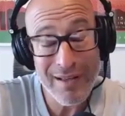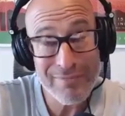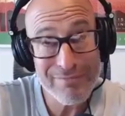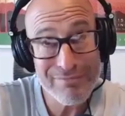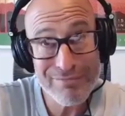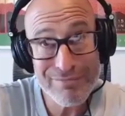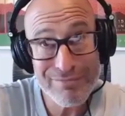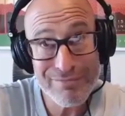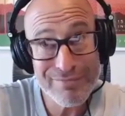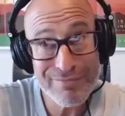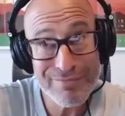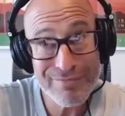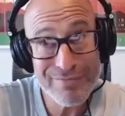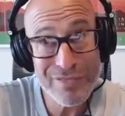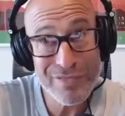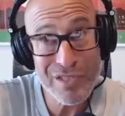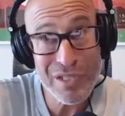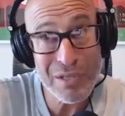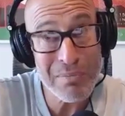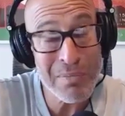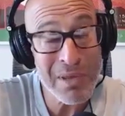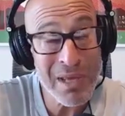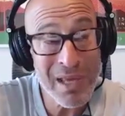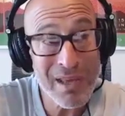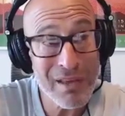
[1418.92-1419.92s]
I,
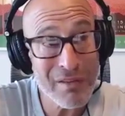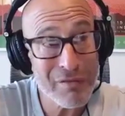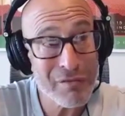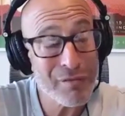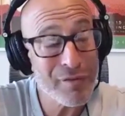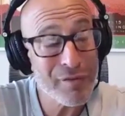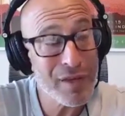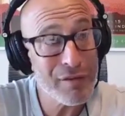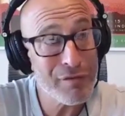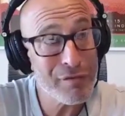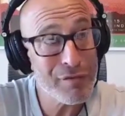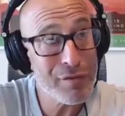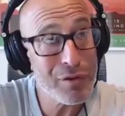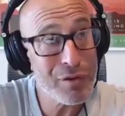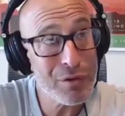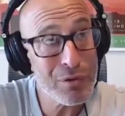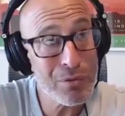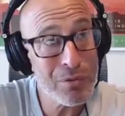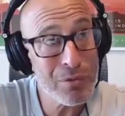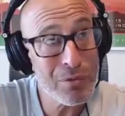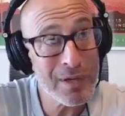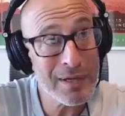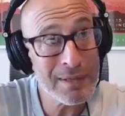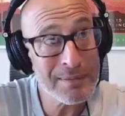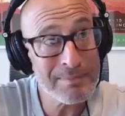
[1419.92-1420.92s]
to me, if if
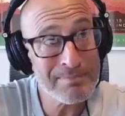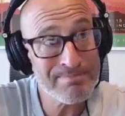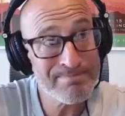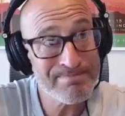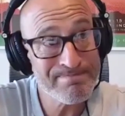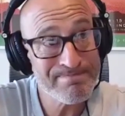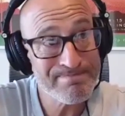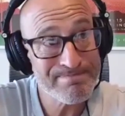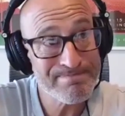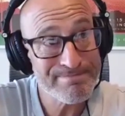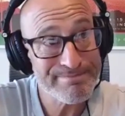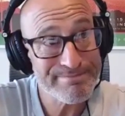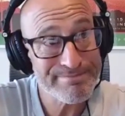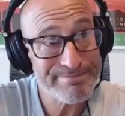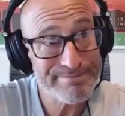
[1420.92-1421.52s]
you um,